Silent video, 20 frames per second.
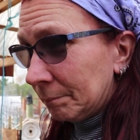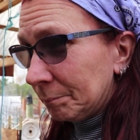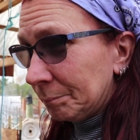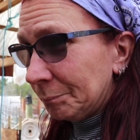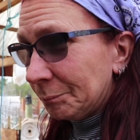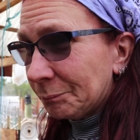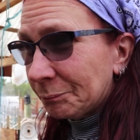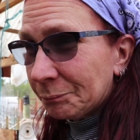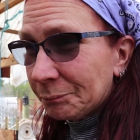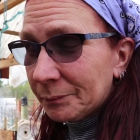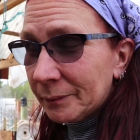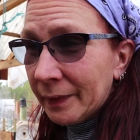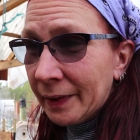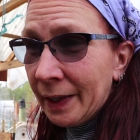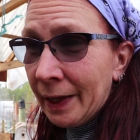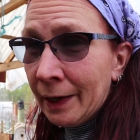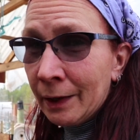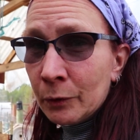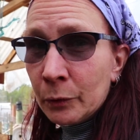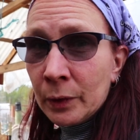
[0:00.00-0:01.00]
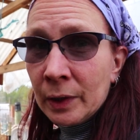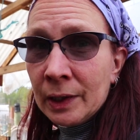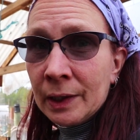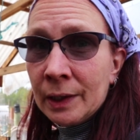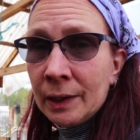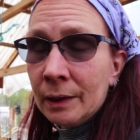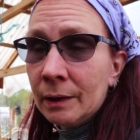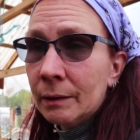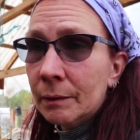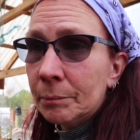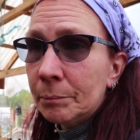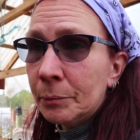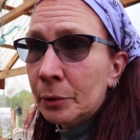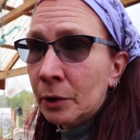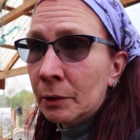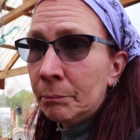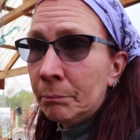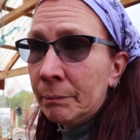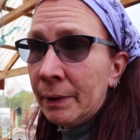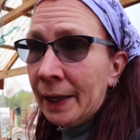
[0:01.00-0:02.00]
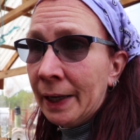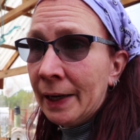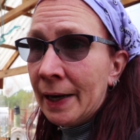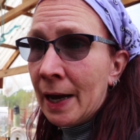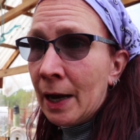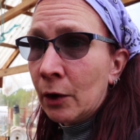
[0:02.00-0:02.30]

Can't really put bait